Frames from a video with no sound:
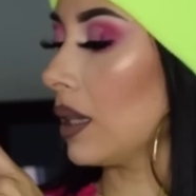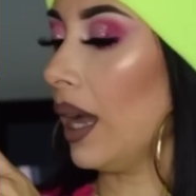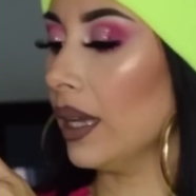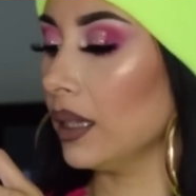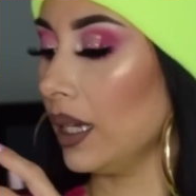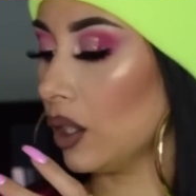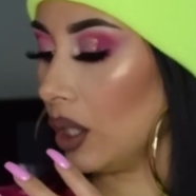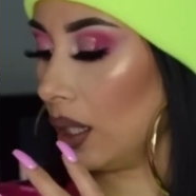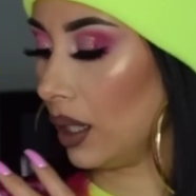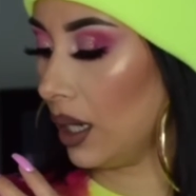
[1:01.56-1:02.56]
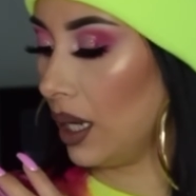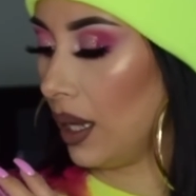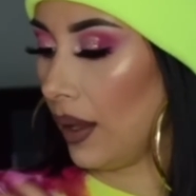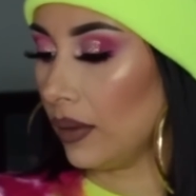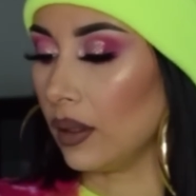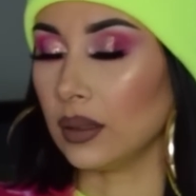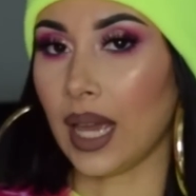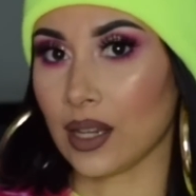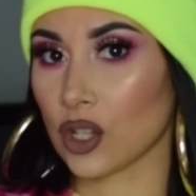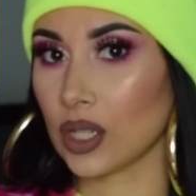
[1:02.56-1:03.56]
the highlighter, the
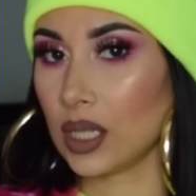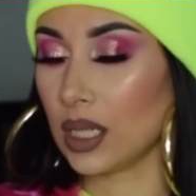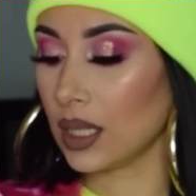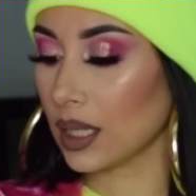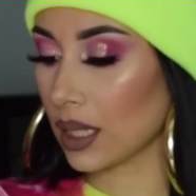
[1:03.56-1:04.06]
lashes,